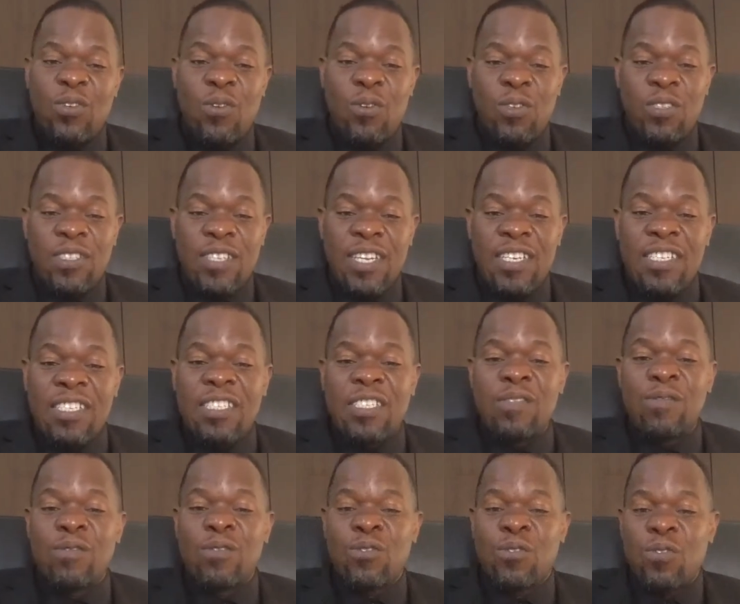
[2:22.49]

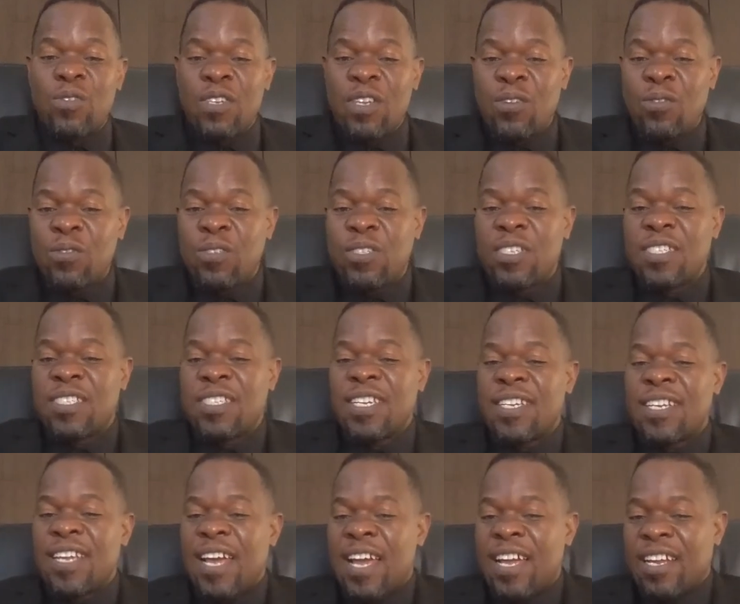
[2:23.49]
alternative to
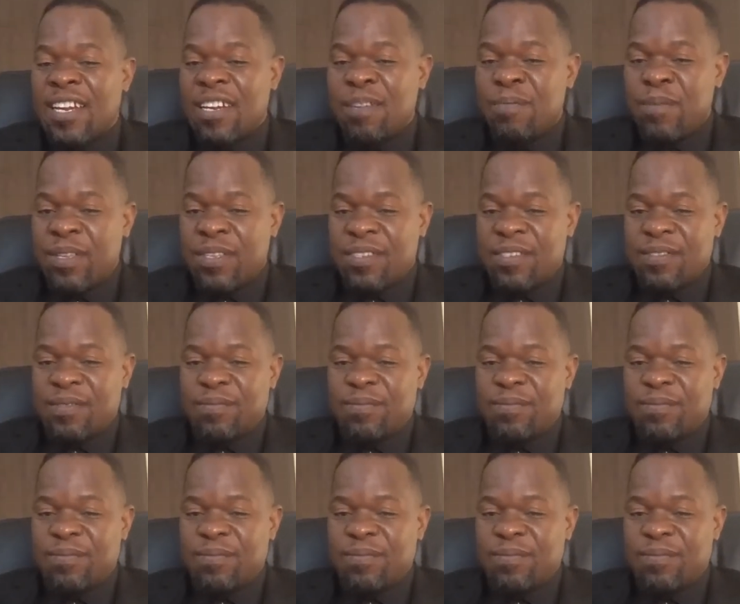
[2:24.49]
negotiated agreement.